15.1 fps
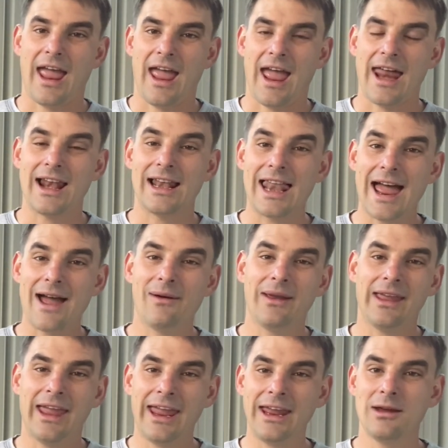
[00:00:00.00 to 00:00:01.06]
and allowing
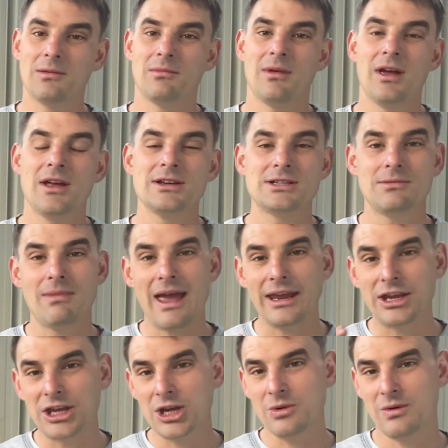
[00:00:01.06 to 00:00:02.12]
him to
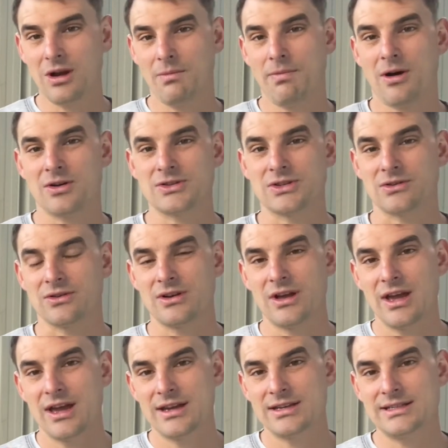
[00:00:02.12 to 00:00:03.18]
make you an apostle
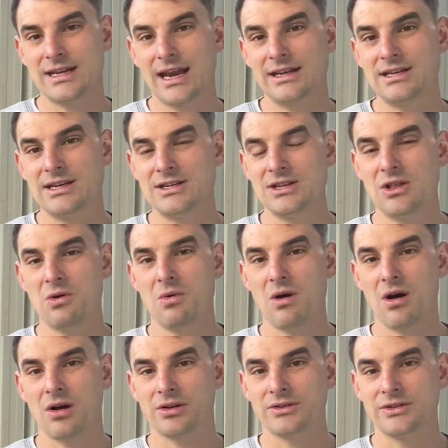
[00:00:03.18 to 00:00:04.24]
sent into the
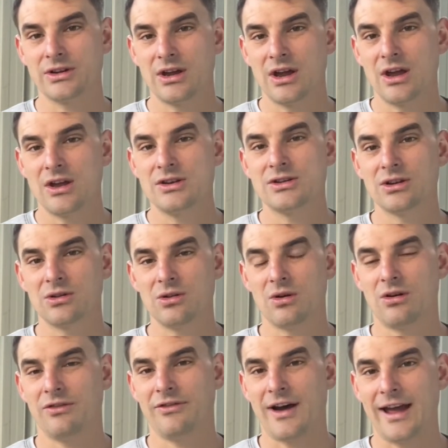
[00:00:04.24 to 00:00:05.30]
world to
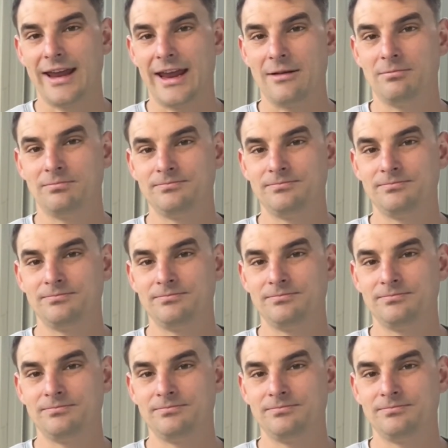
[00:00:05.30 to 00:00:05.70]
glorify him.